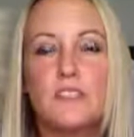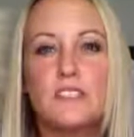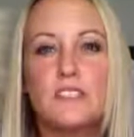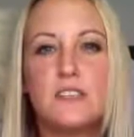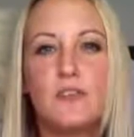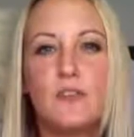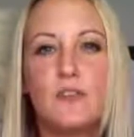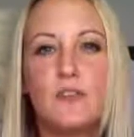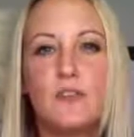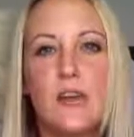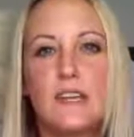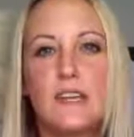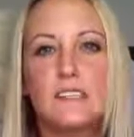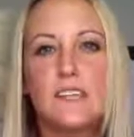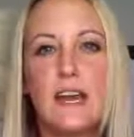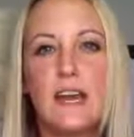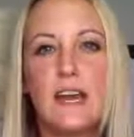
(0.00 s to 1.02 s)
the different
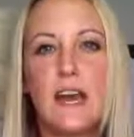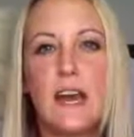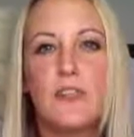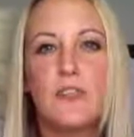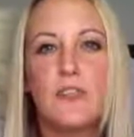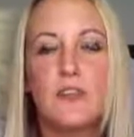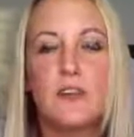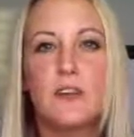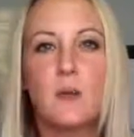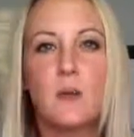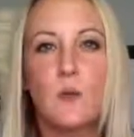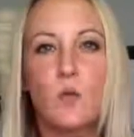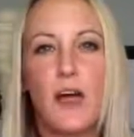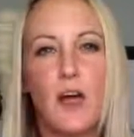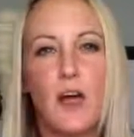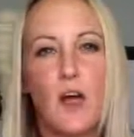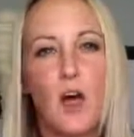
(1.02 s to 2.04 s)
ways I think
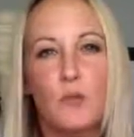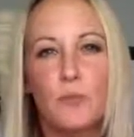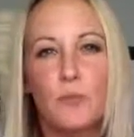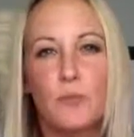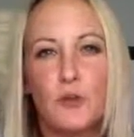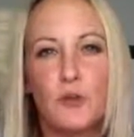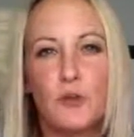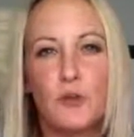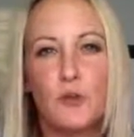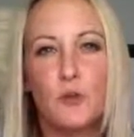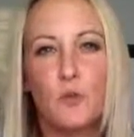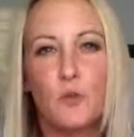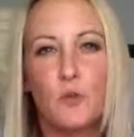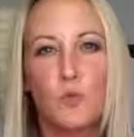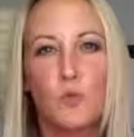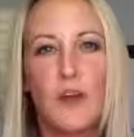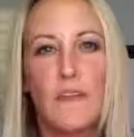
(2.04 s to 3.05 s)
will help
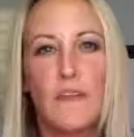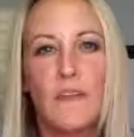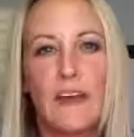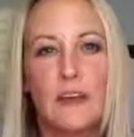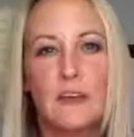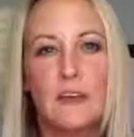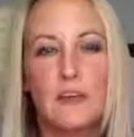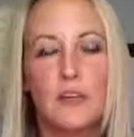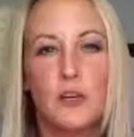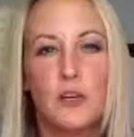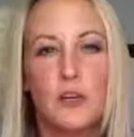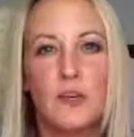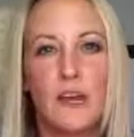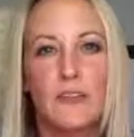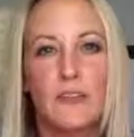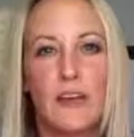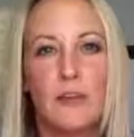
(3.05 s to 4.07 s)
you run that,
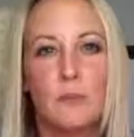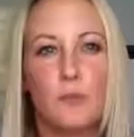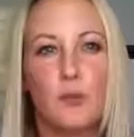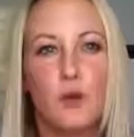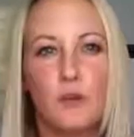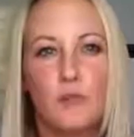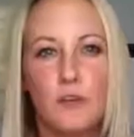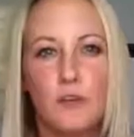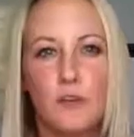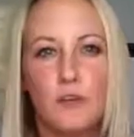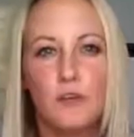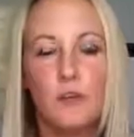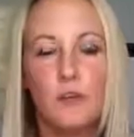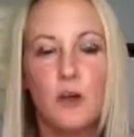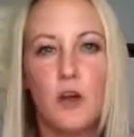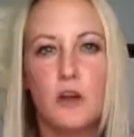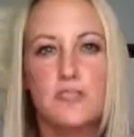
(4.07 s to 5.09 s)
that perfect
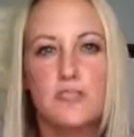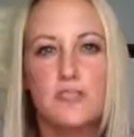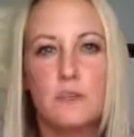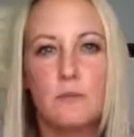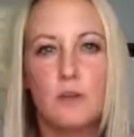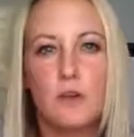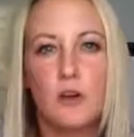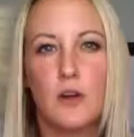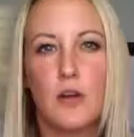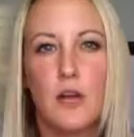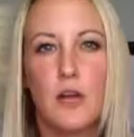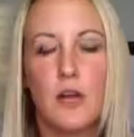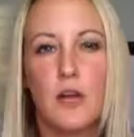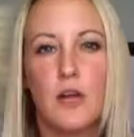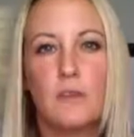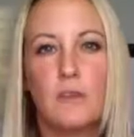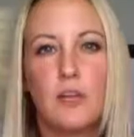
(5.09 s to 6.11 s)
food cost number.
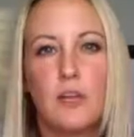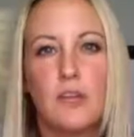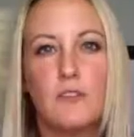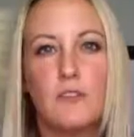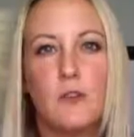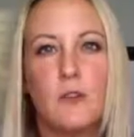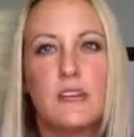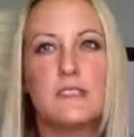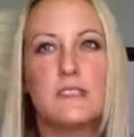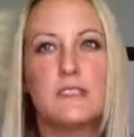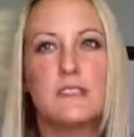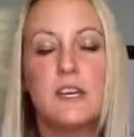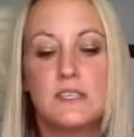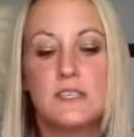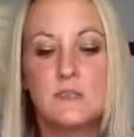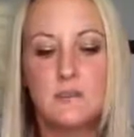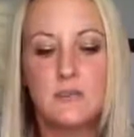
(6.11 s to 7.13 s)
I'm going to give you guys
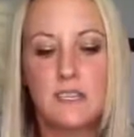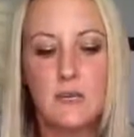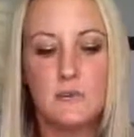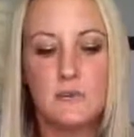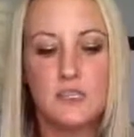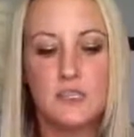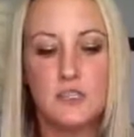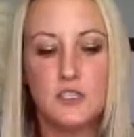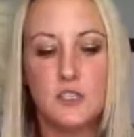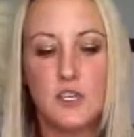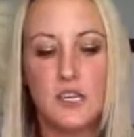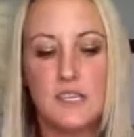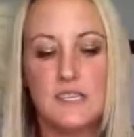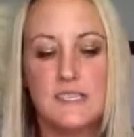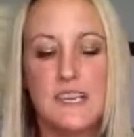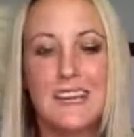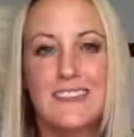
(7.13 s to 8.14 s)
some tips and
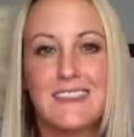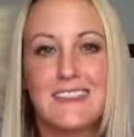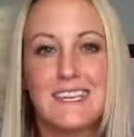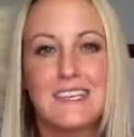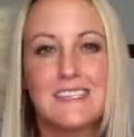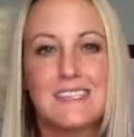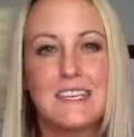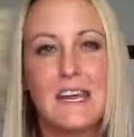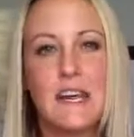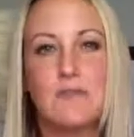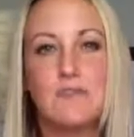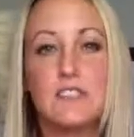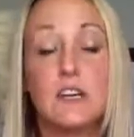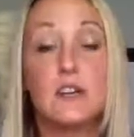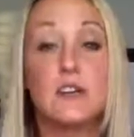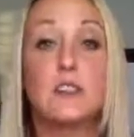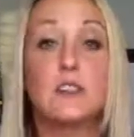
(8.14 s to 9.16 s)
tricks on things that
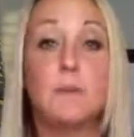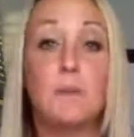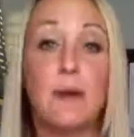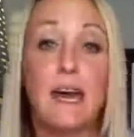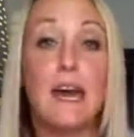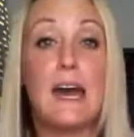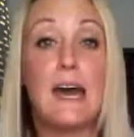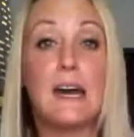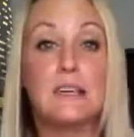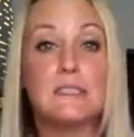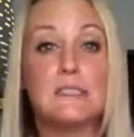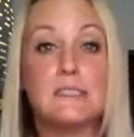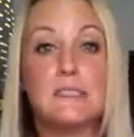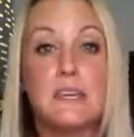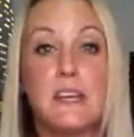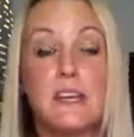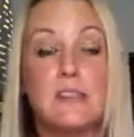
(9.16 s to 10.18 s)
I've done in the
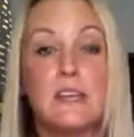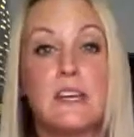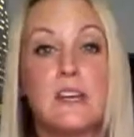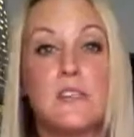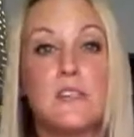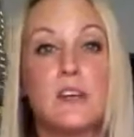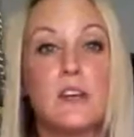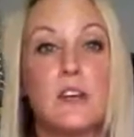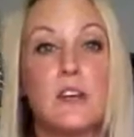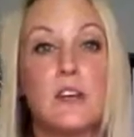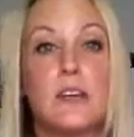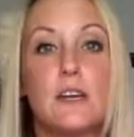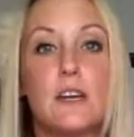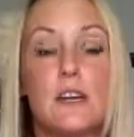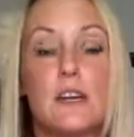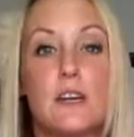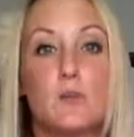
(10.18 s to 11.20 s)
past that I think are going
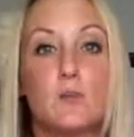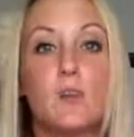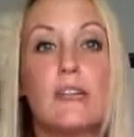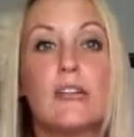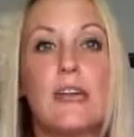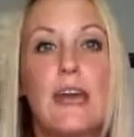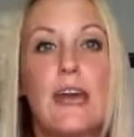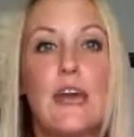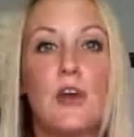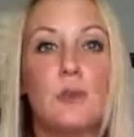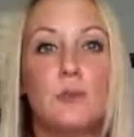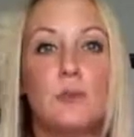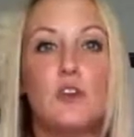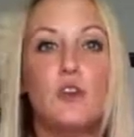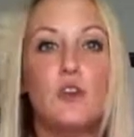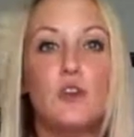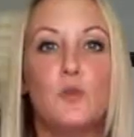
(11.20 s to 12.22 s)
to really
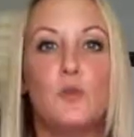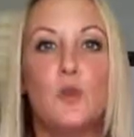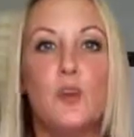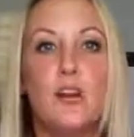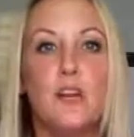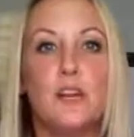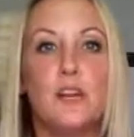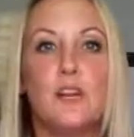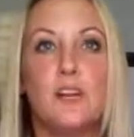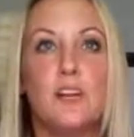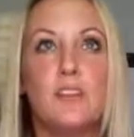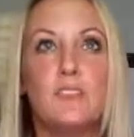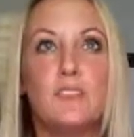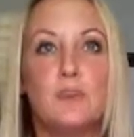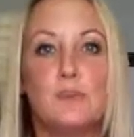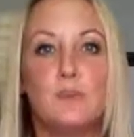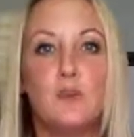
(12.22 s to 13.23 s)
help you
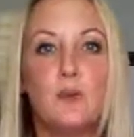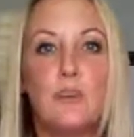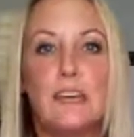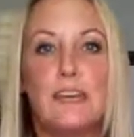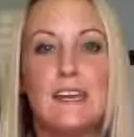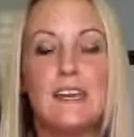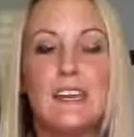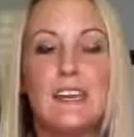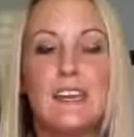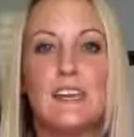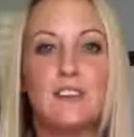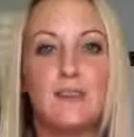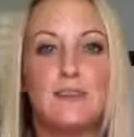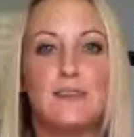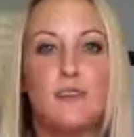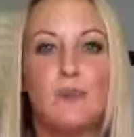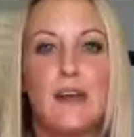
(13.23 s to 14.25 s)
get the food in and
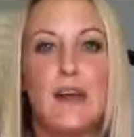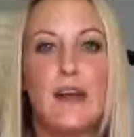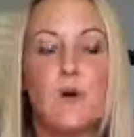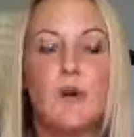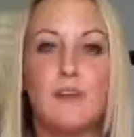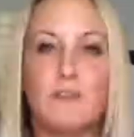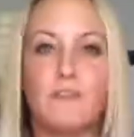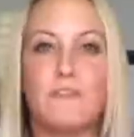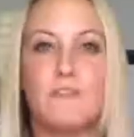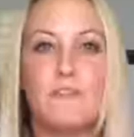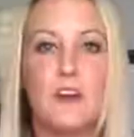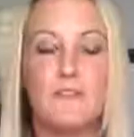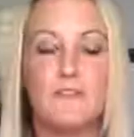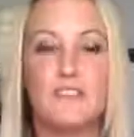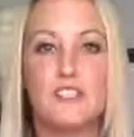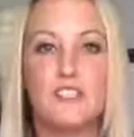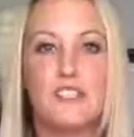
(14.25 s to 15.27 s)
get the food out
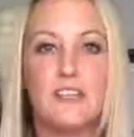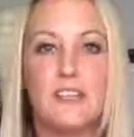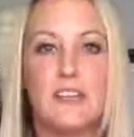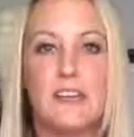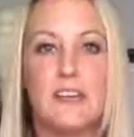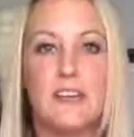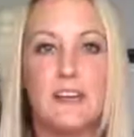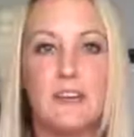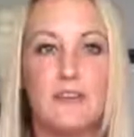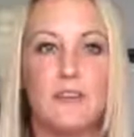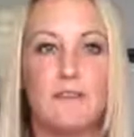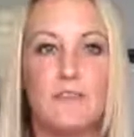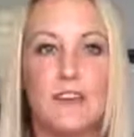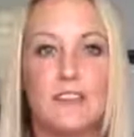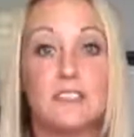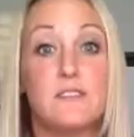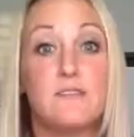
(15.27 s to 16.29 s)
efficiently and
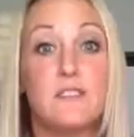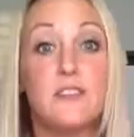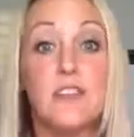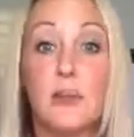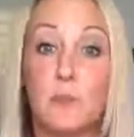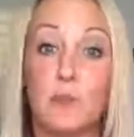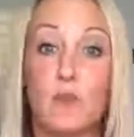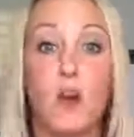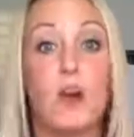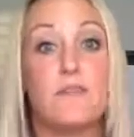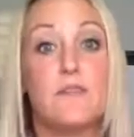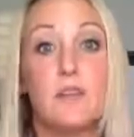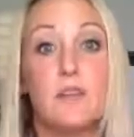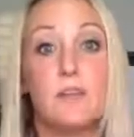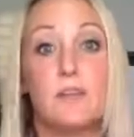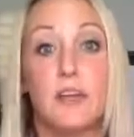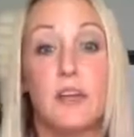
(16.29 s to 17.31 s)
effectively and
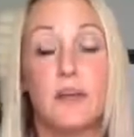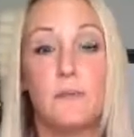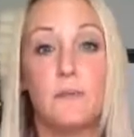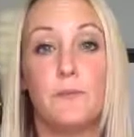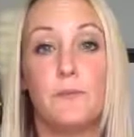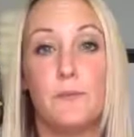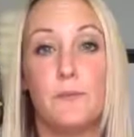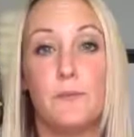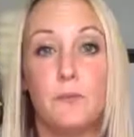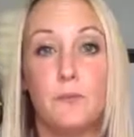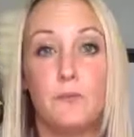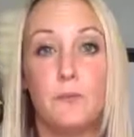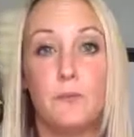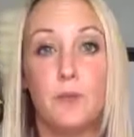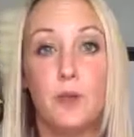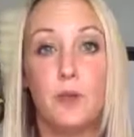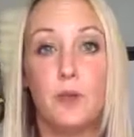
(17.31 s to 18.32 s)
profitably.
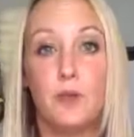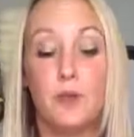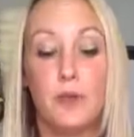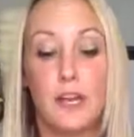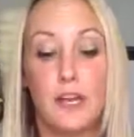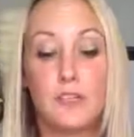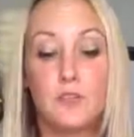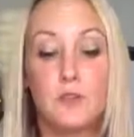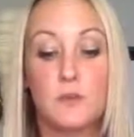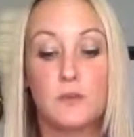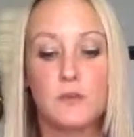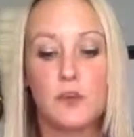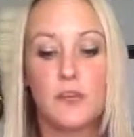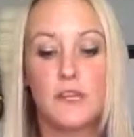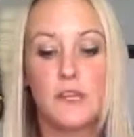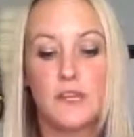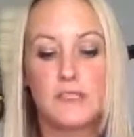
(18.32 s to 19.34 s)
Okay, so I'm
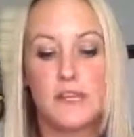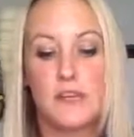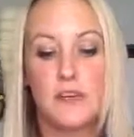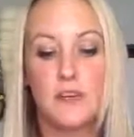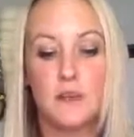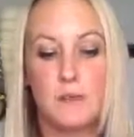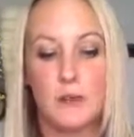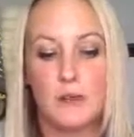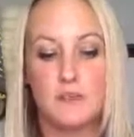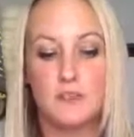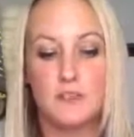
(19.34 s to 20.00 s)
really excited